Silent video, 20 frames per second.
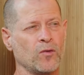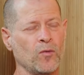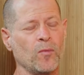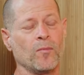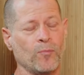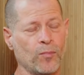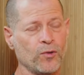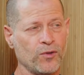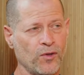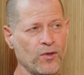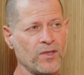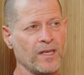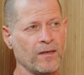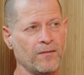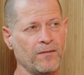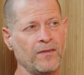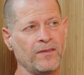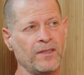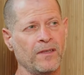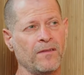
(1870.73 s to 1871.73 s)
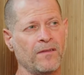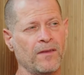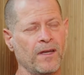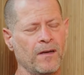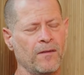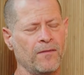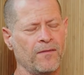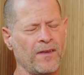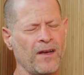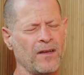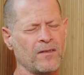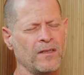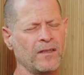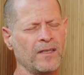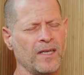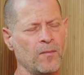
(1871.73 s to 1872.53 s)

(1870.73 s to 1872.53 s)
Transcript: to producing 15,000 uh,